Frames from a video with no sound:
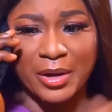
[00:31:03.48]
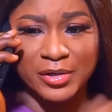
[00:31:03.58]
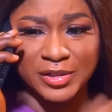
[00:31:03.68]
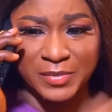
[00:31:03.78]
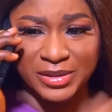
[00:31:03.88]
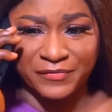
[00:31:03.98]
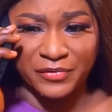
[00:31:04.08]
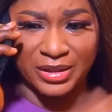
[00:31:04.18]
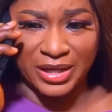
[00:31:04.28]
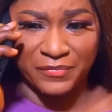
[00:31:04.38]
my husband
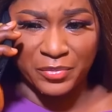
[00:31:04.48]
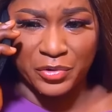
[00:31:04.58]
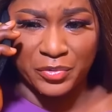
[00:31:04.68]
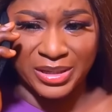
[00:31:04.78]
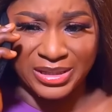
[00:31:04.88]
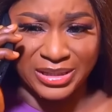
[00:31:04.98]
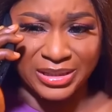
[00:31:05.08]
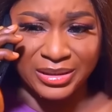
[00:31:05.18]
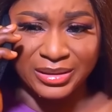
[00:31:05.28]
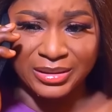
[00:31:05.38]
forgave me already.